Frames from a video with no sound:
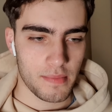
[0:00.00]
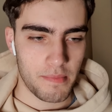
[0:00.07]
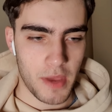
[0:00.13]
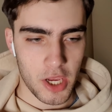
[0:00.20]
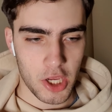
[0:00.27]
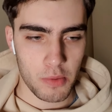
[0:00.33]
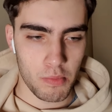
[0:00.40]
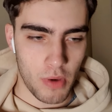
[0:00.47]

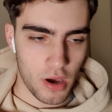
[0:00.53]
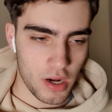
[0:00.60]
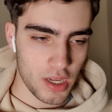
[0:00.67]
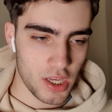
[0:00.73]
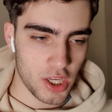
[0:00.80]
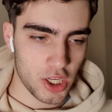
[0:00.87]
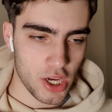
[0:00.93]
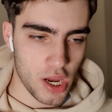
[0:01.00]
Making
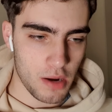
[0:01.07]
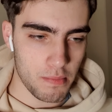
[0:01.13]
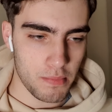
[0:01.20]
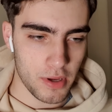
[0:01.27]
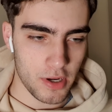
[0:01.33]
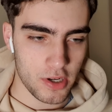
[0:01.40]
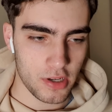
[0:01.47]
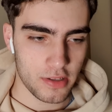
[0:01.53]
money and getting
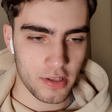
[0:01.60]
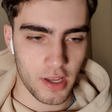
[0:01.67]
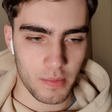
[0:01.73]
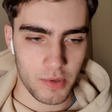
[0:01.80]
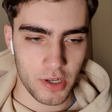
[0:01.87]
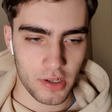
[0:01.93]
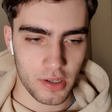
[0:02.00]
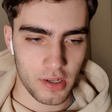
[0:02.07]
bitches. No, I'm
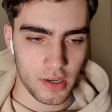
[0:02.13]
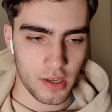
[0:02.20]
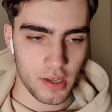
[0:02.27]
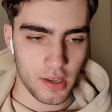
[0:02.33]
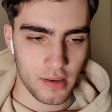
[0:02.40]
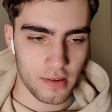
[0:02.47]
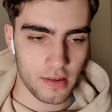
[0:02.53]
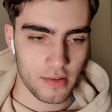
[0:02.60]
joking.
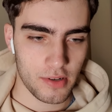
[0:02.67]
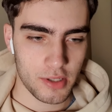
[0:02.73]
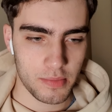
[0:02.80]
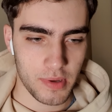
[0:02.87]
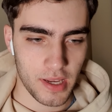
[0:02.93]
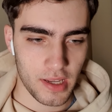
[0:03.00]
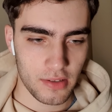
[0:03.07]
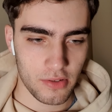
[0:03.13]

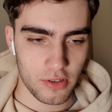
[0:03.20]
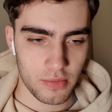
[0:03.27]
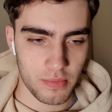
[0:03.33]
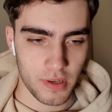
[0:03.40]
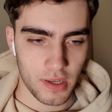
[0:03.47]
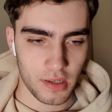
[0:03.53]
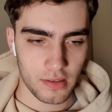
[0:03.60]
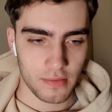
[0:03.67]
Respect,
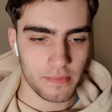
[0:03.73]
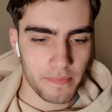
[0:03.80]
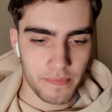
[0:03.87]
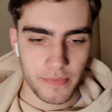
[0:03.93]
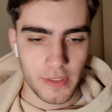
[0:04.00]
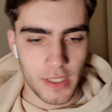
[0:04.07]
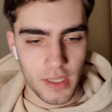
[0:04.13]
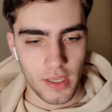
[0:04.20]
respect.
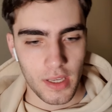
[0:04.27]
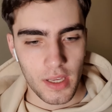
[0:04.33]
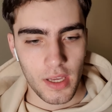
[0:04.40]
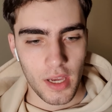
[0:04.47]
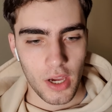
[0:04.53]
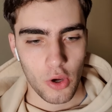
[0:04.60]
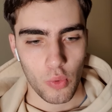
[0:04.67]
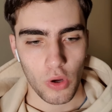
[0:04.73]

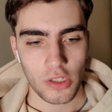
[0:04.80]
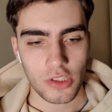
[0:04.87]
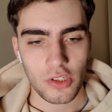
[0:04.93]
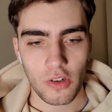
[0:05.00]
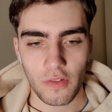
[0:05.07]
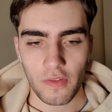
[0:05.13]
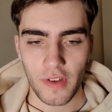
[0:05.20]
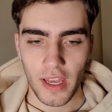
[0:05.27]
What's
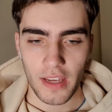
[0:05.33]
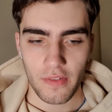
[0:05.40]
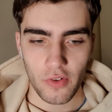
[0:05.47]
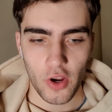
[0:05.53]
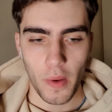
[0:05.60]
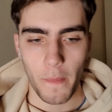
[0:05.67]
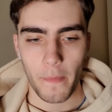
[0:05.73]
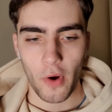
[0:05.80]
your
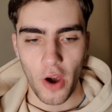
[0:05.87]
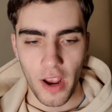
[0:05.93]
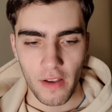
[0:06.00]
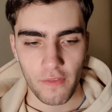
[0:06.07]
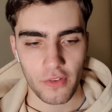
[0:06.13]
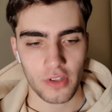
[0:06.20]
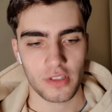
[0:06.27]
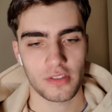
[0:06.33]
favourite
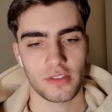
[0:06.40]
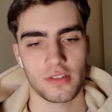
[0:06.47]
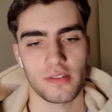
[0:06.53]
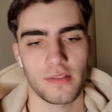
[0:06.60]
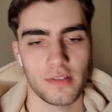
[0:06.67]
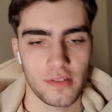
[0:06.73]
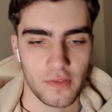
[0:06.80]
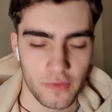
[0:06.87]
breakfast
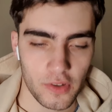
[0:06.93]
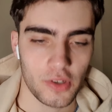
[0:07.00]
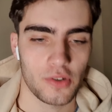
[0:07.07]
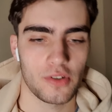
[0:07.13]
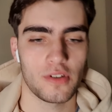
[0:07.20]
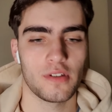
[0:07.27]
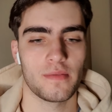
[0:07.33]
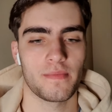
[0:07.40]

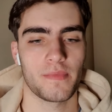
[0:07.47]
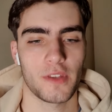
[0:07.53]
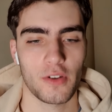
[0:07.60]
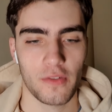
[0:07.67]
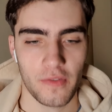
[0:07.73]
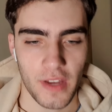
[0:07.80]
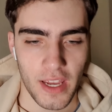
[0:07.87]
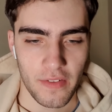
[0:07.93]
food?
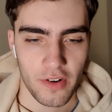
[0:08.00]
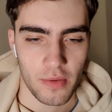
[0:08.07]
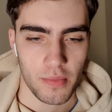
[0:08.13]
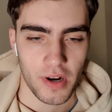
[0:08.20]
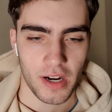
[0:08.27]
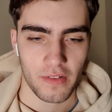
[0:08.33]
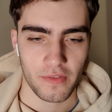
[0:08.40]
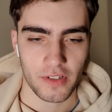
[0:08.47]
Your favourite
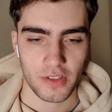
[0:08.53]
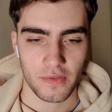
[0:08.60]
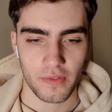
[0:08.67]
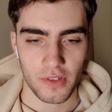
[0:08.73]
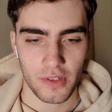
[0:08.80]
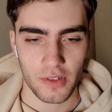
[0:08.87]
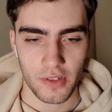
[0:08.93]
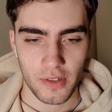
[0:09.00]
breakfast
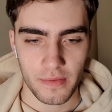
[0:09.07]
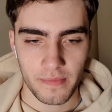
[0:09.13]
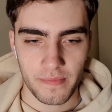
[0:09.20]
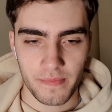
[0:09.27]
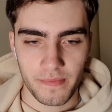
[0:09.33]
food?